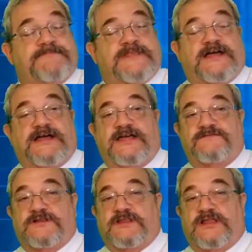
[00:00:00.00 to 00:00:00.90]
I have
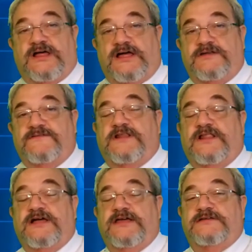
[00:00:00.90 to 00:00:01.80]
a lot of
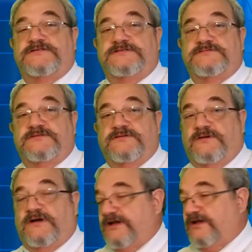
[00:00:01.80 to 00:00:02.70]
clients
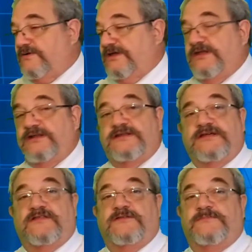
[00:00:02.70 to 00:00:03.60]
who I go ahead and
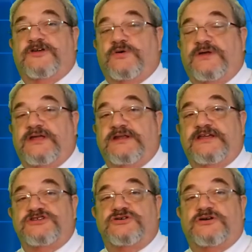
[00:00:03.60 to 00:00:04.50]
tell them, go ahead and
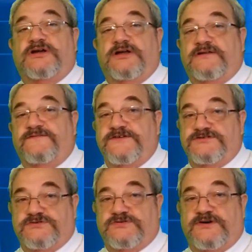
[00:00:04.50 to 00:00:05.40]
get your
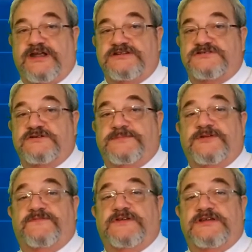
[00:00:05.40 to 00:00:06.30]
unofficial transcript
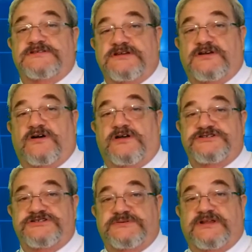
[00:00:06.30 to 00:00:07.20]
if it doesn't
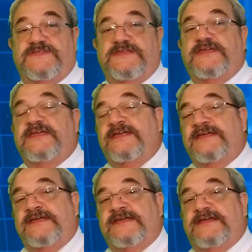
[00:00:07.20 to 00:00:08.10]
cost you anything,
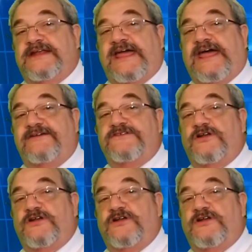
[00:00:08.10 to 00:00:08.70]
and have it